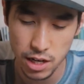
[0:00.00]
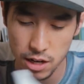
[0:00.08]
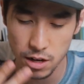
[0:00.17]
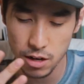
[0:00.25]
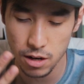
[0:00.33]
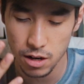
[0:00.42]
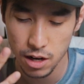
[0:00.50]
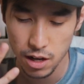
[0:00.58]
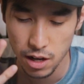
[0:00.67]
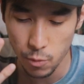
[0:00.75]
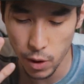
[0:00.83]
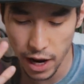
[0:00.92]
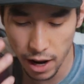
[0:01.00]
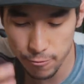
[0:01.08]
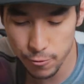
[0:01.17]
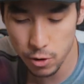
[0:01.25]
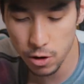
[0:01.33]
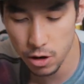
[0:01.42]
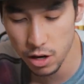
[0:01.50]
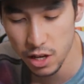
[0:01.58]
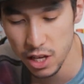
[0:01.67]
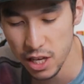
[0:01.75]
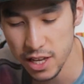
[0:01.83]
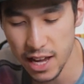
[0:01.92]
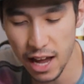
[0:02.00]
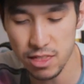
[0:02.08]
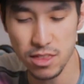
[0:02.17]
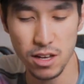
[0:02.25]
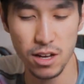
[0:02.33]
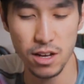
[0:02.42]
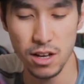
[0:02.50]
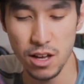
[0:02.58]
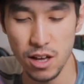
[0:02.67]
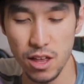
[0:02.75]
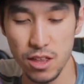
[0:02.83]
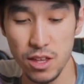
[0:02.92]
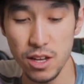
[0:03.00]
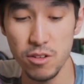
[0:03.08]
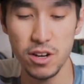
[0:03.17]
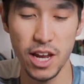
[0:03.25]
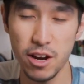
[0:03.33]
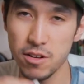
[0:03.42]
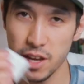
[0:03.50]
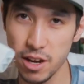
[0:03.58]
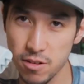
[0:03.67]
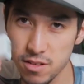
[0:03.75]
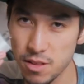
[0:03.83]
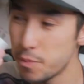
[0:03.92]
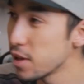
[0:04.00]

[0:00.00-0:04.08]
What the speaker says: here, whatever. You got the, here's the